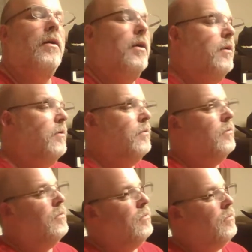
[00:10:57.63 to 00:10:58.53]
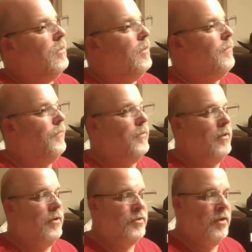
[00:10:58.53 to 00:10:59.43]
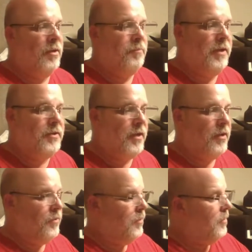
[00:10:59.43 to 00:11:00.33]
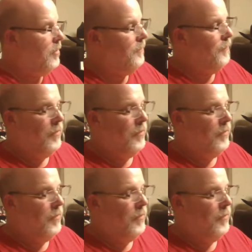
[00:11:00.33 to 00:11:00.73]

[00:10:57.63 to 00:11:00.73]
Ha! Well, there's another piece I got to order.